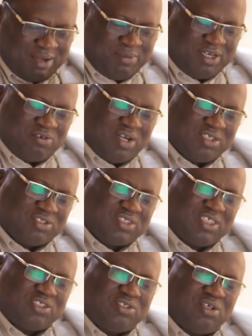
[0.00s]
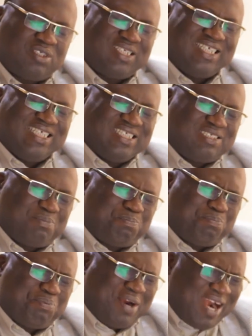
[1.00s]
Medical Association is
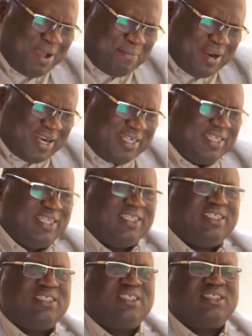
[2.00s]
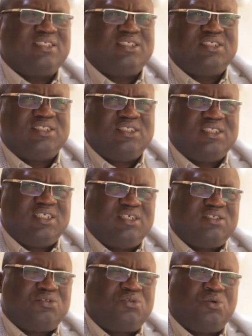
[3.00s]
primarily
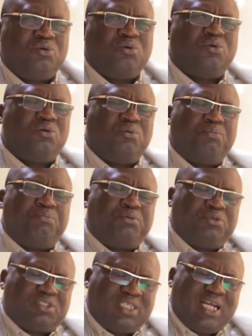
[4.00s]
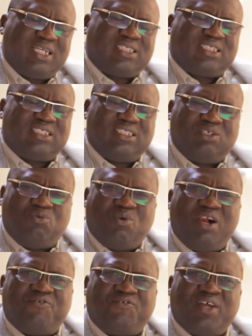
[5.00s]
to protect the
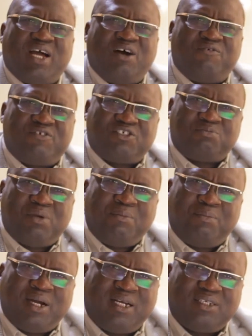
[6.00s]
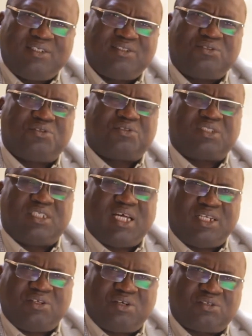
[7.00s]
welfare of its member, to see
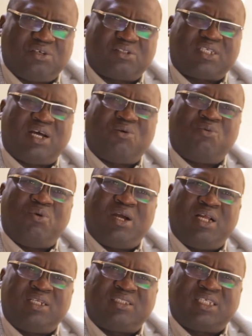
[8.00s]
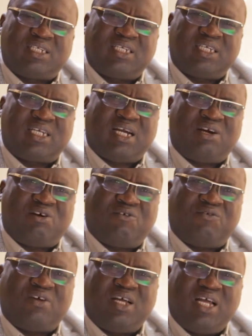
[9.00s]
that doctors are well taken care of
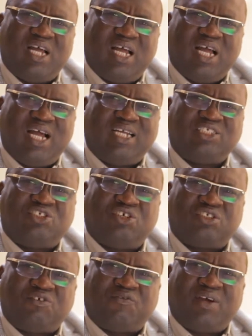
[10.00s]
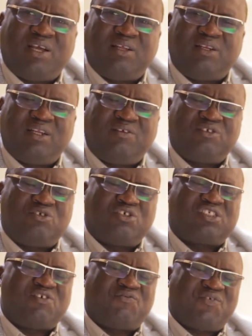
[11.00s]
and
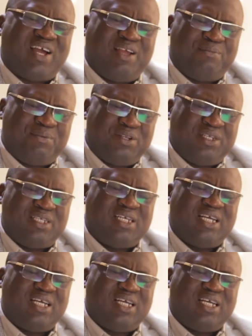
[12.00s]
justifiably